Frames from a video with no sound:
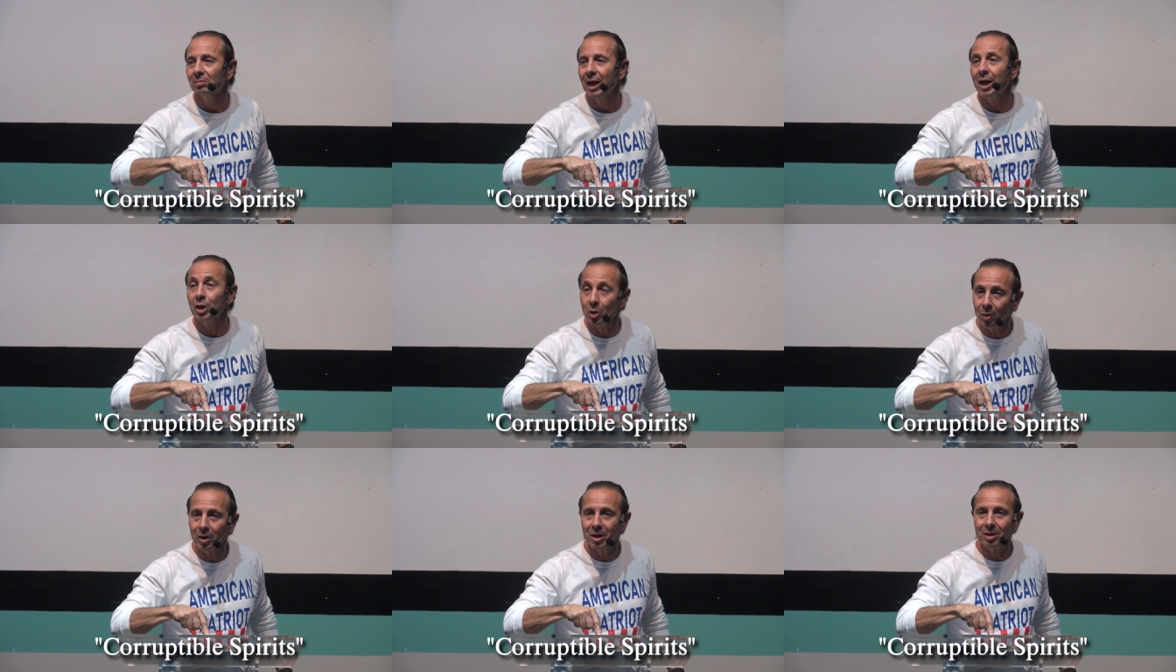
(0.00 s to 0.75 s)
And you know
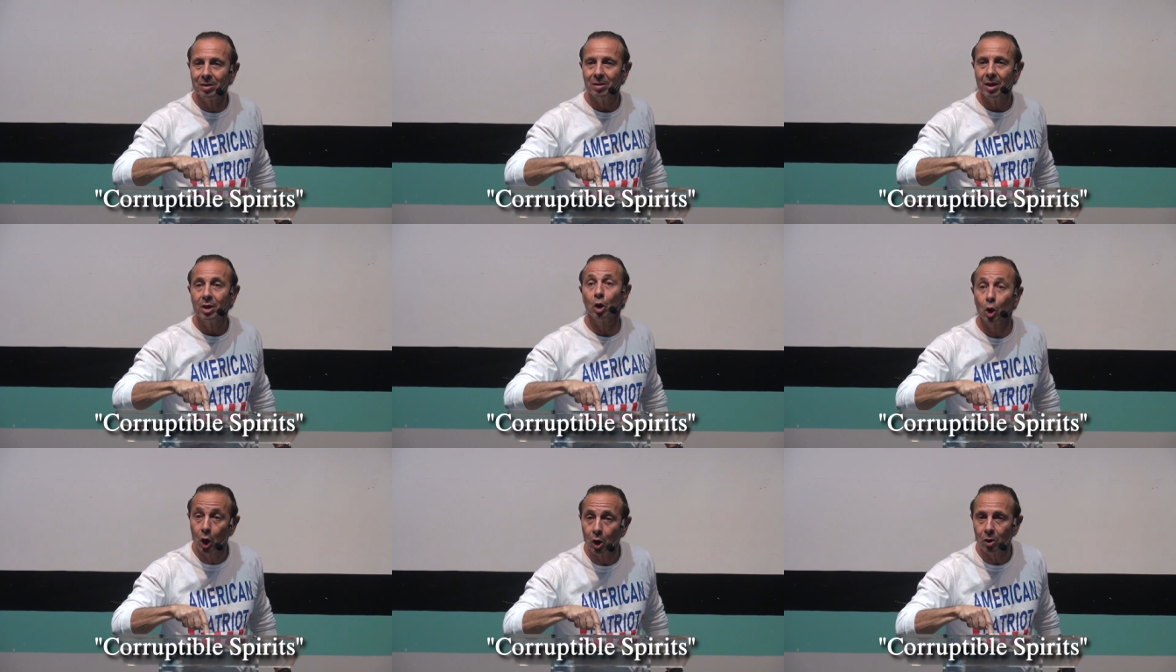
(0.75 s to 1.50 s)
what it is? They're
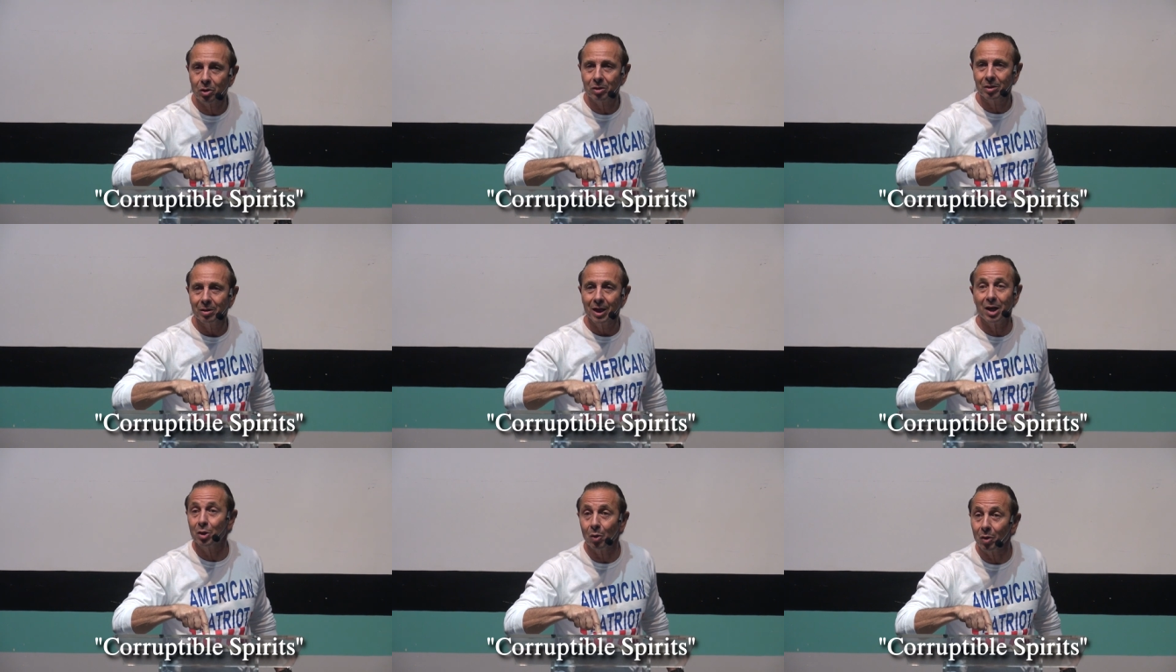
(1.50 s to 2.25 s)
cursed
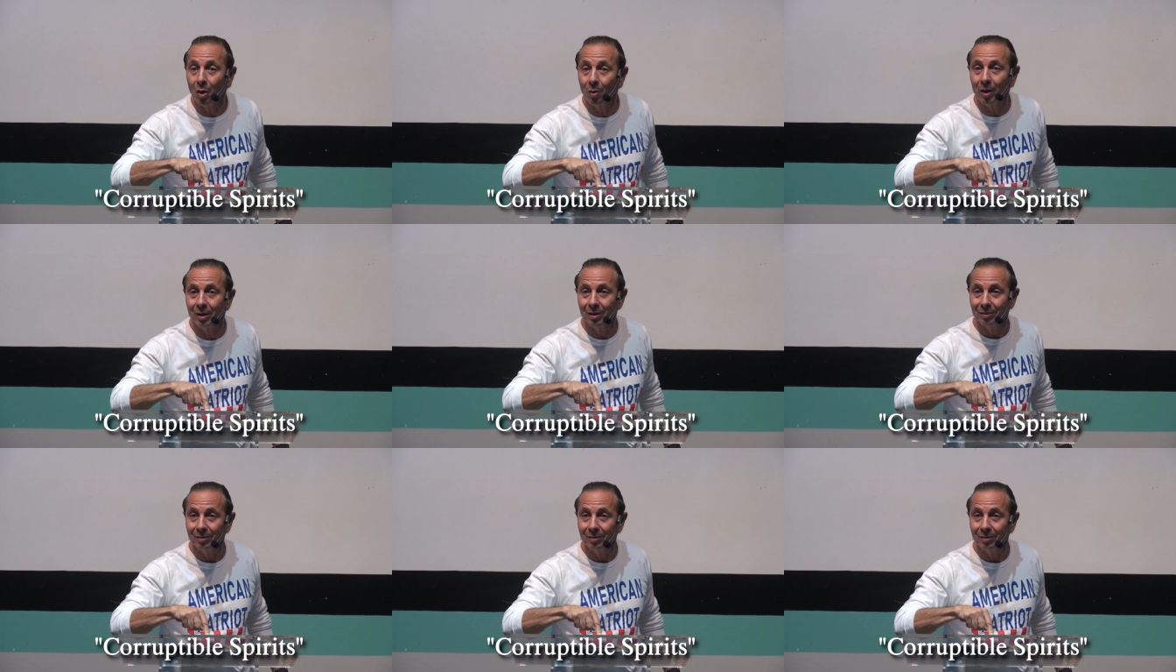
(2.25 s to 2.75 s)
and don't know it.